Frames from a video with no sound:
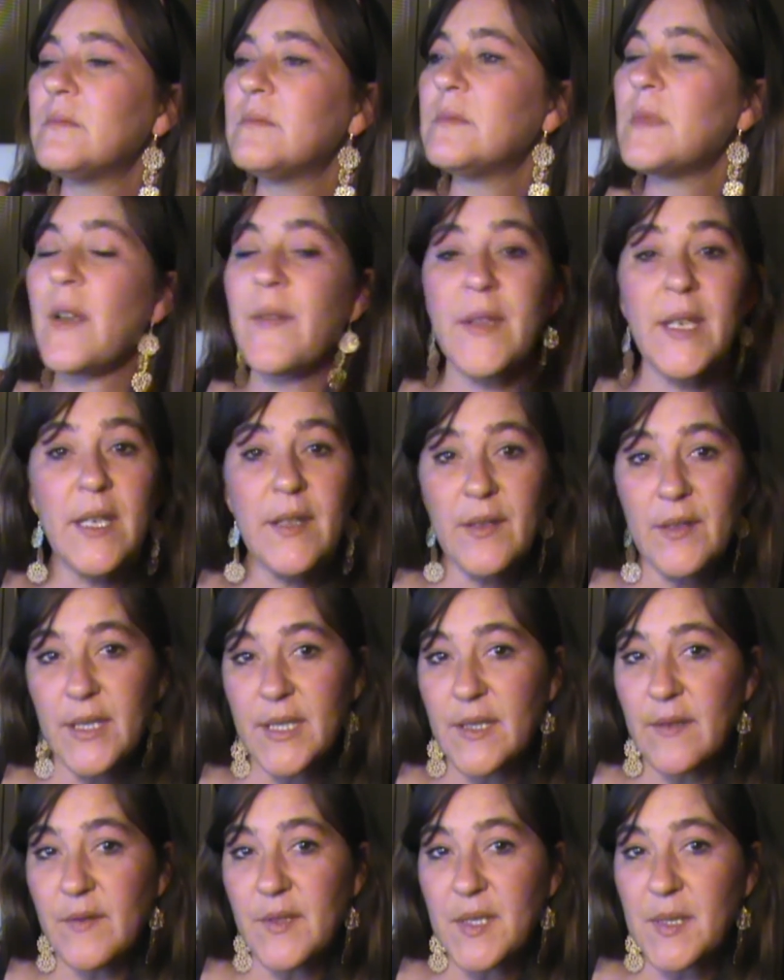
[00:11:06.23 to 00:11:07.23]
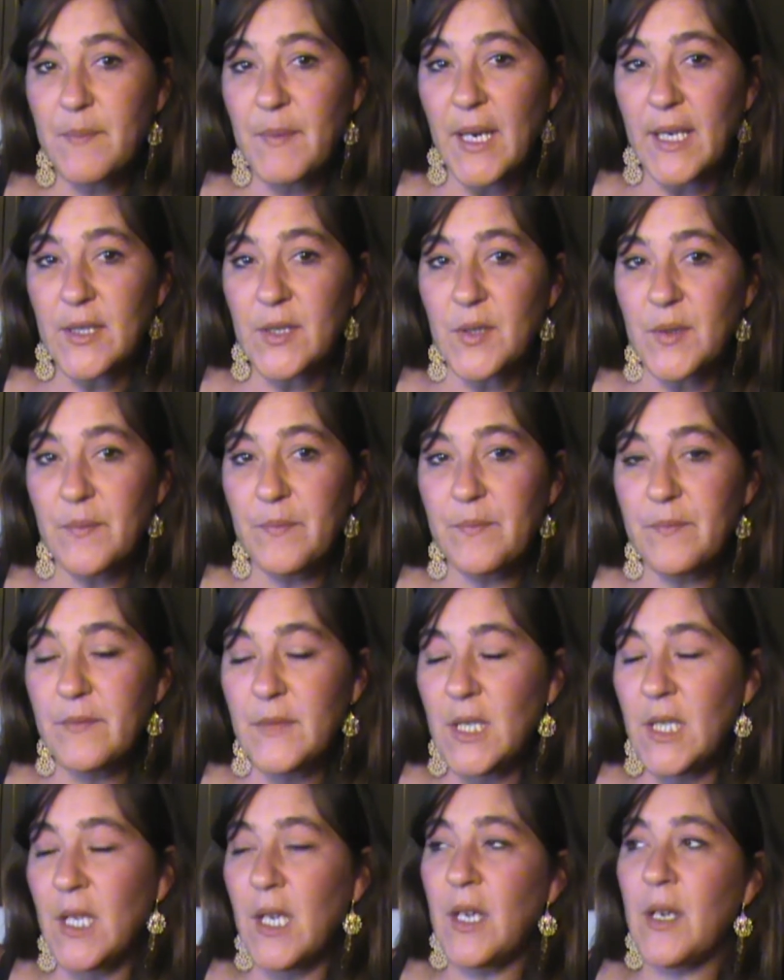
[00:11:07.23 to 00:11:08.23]
on the other end of the spectrum,
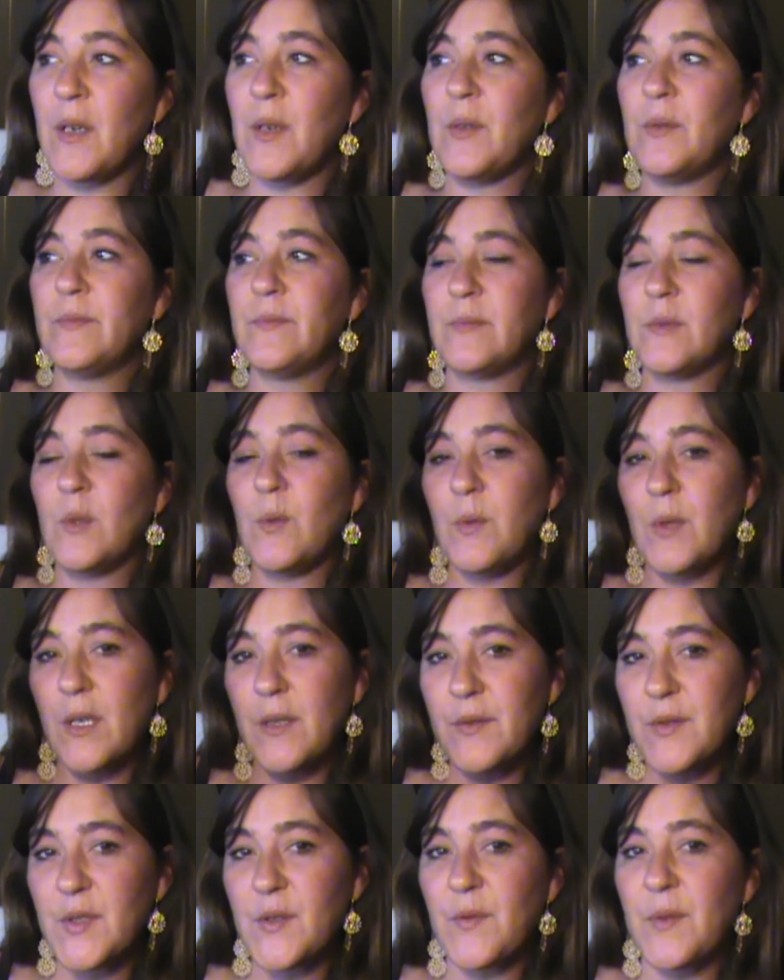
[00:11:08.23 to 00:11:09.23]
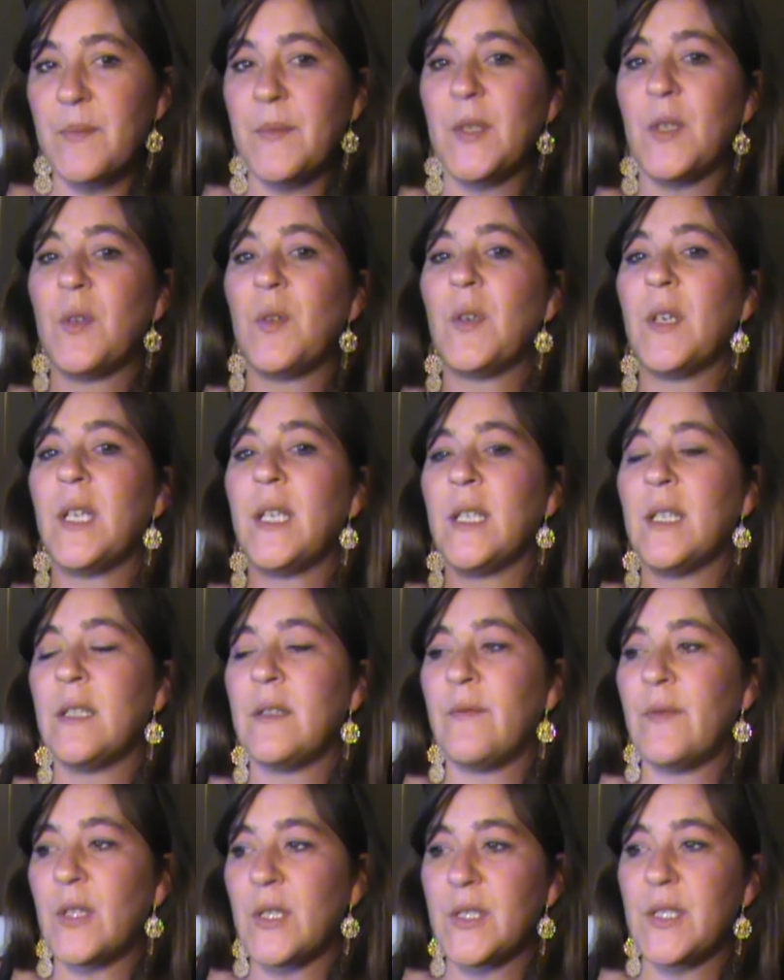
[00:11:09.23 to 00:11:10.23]
quotes from the
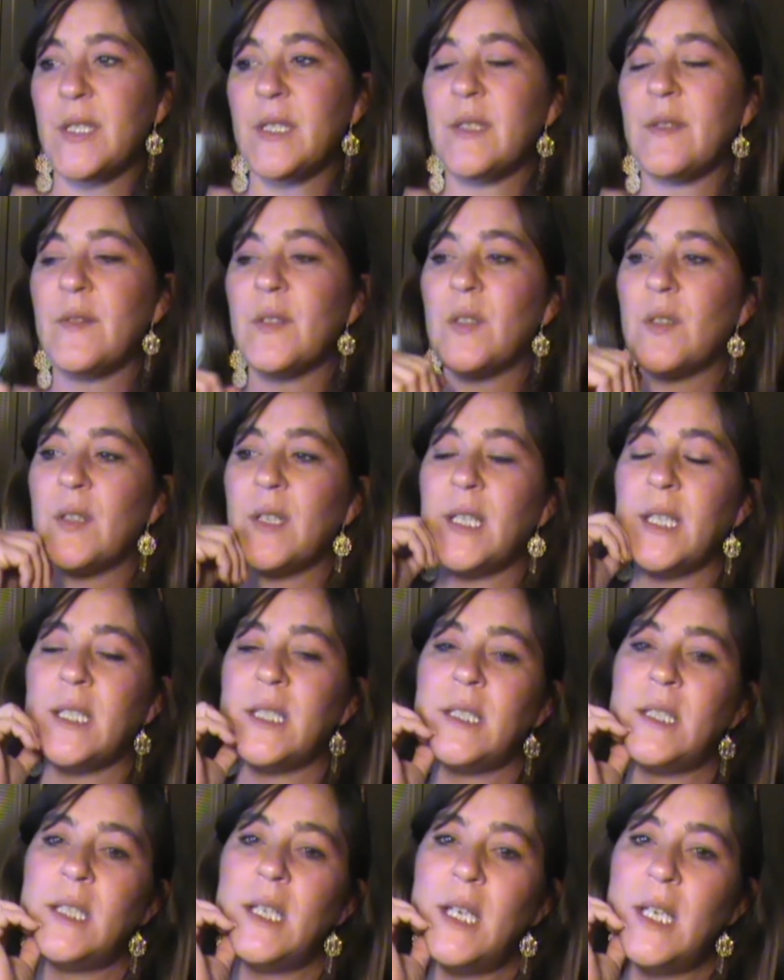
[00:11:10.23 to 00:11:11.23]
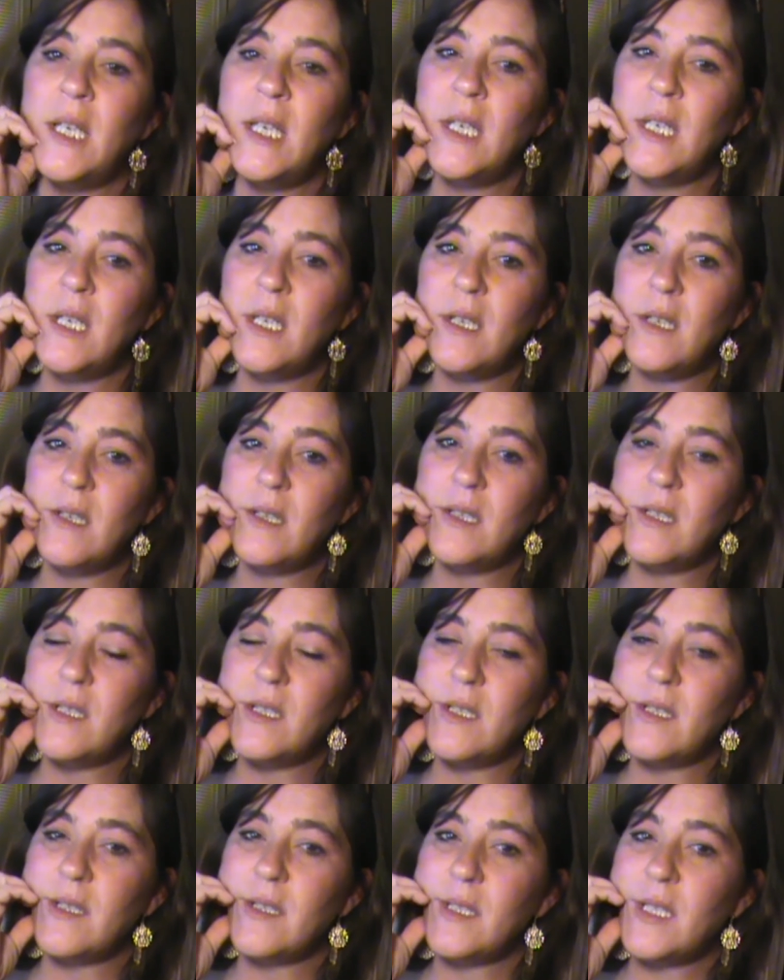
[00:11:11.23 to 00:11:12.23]
Quran, verses of the Quran,
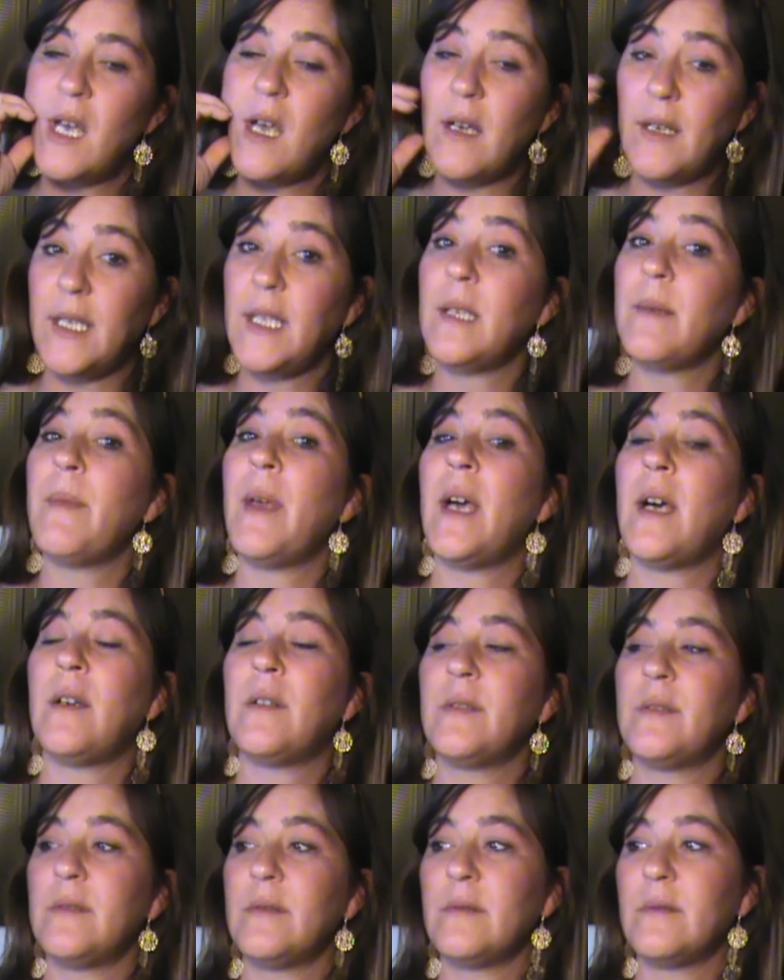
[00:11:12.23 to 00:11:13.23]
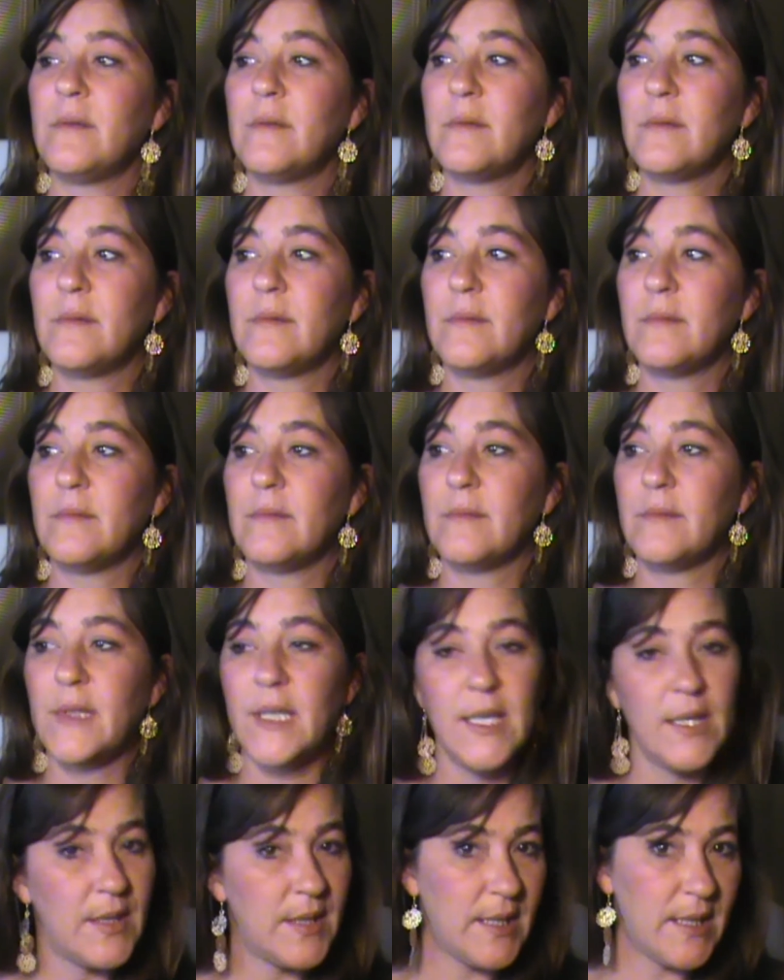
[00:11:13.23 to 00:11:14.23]
talking about
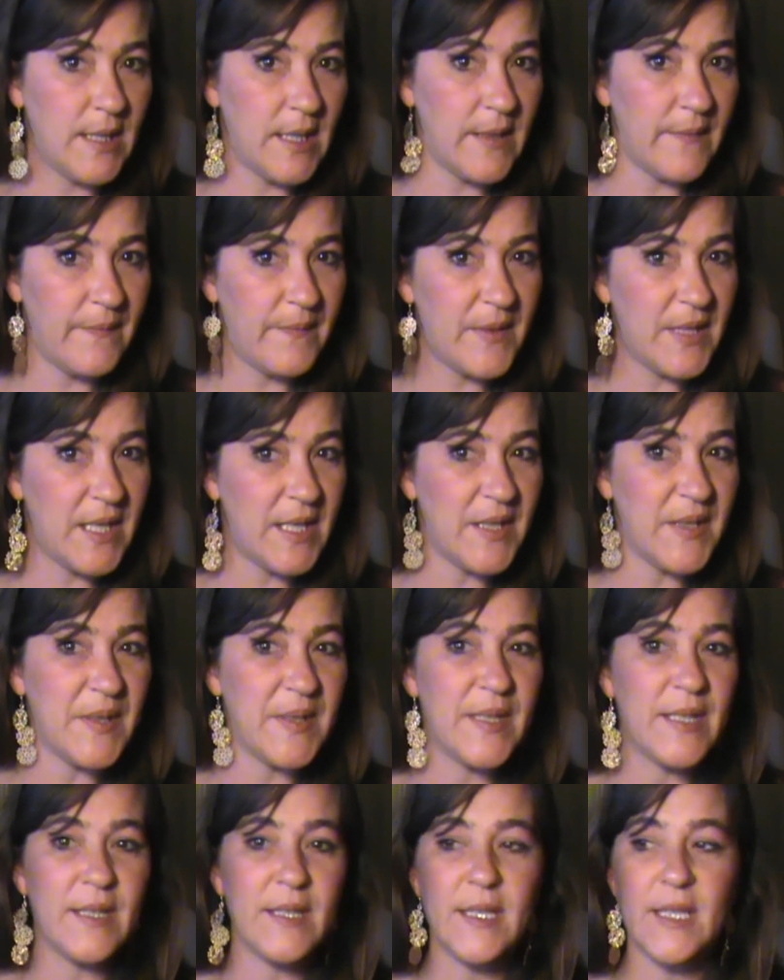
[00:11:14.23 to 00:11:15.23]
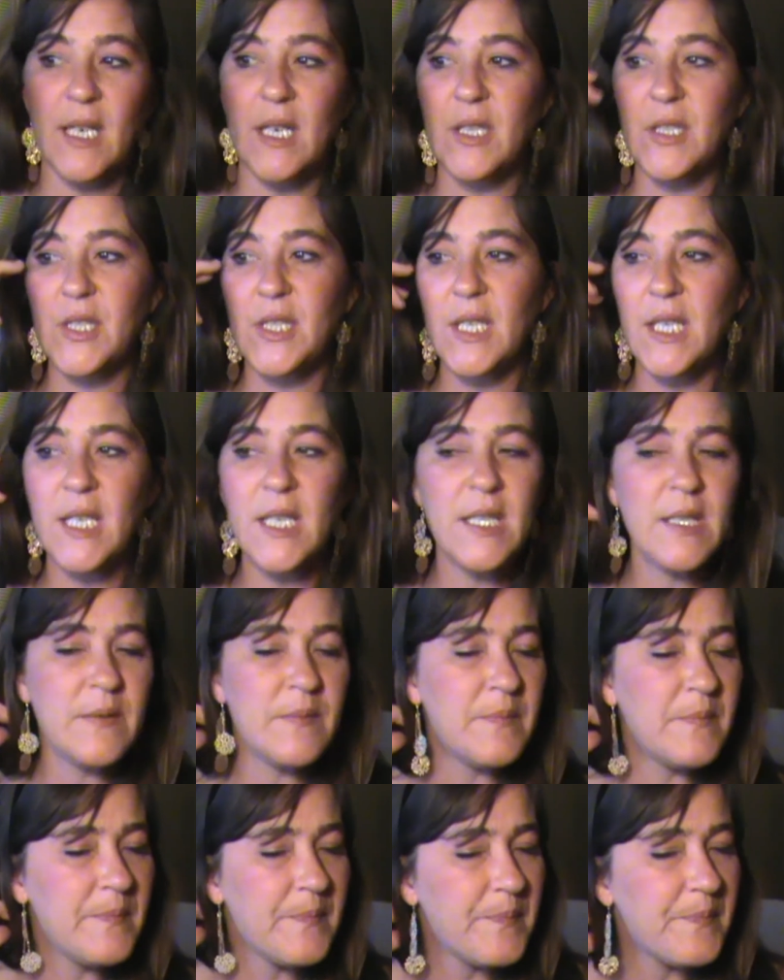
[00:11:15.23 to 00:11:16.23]
killing the infidels and such. And